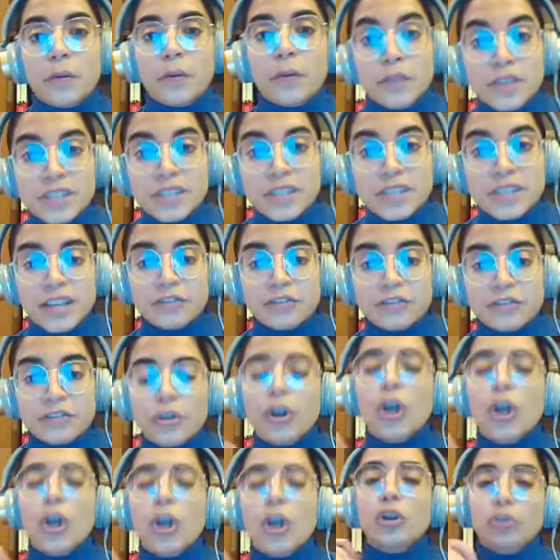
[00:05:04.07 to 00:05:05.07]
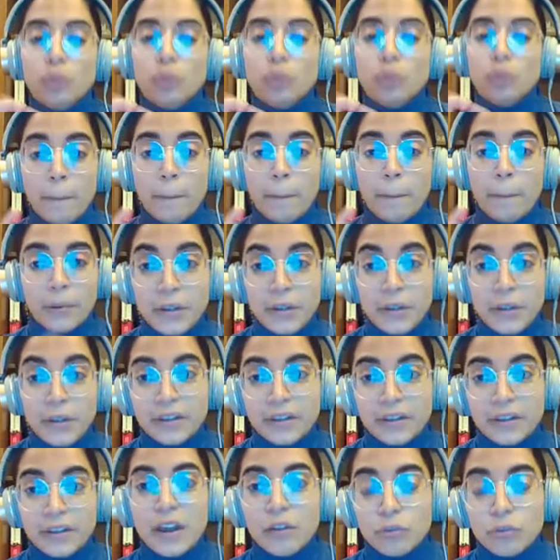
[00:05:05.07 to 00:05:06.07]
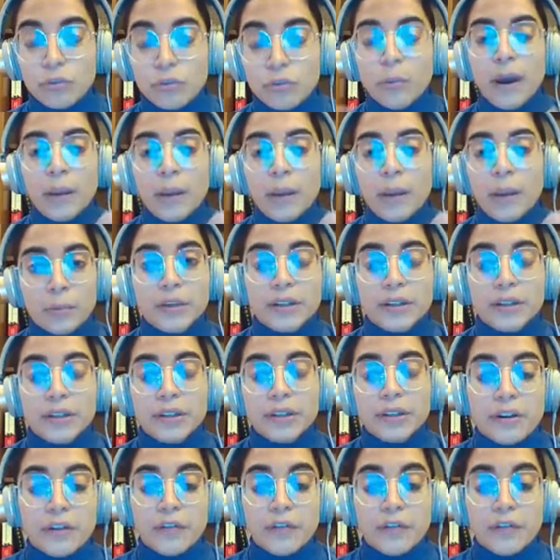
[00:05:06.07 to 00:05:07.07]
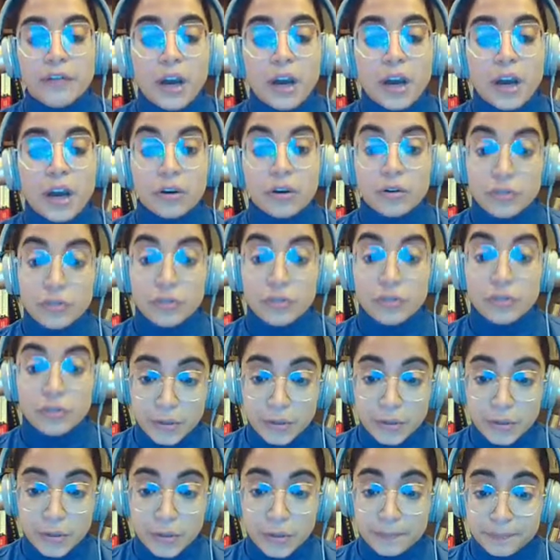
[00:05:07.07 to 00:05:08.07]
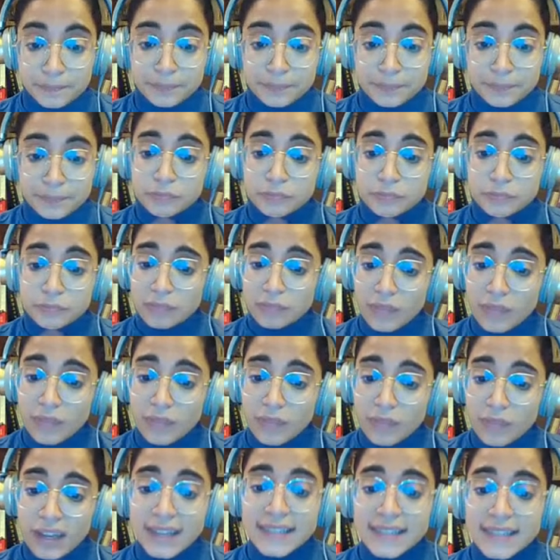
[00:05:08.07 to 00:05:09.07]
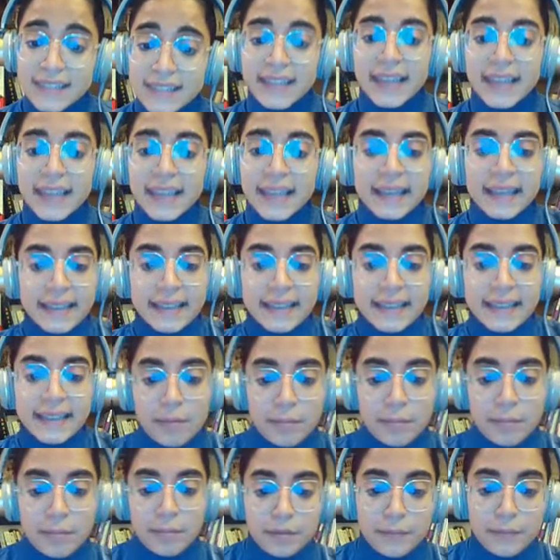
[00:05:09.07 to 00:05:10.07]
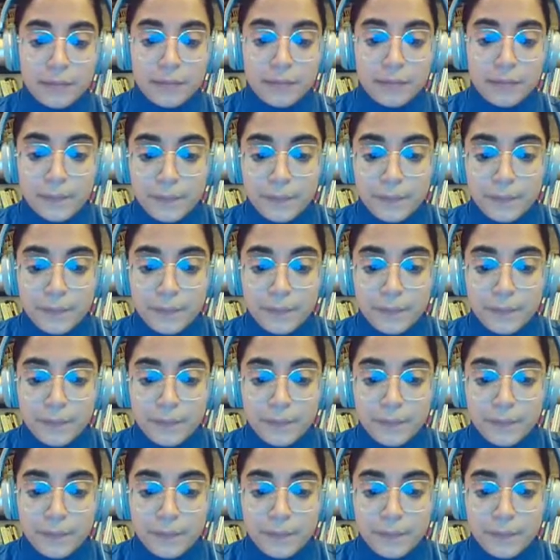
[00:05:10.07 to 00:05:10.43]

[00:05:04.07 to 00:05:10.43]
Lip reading: from this center to my point of concern. Let's take an example.